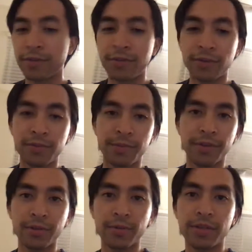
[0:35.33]
if you're
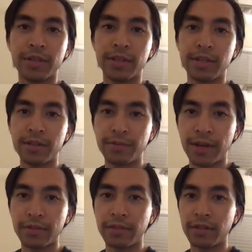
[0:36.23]
familiar with the
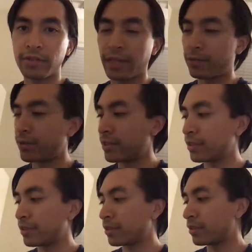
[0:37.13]
5 love languages,